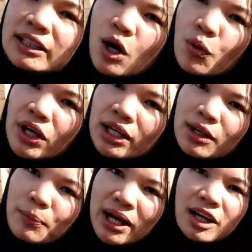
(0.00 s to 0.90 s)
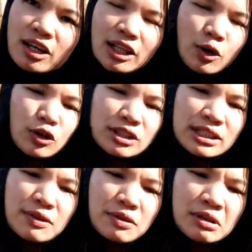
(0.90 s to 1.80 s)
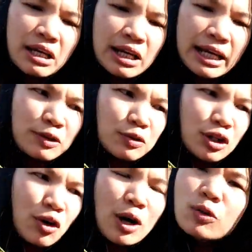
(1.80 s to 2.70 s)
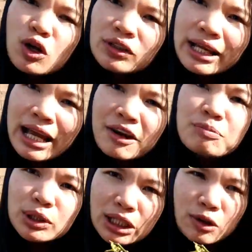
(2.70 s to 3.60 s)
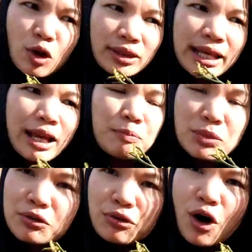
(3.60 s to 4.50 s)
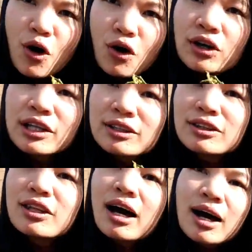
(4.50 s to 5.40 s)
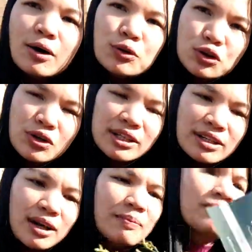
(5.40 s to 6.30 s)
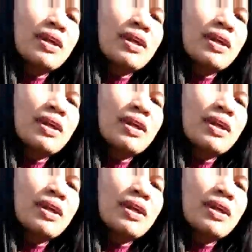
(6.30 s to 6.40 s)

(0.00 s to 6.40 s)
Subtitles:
I know in America they got sale. I don't know how long they have, but they have before in Australia.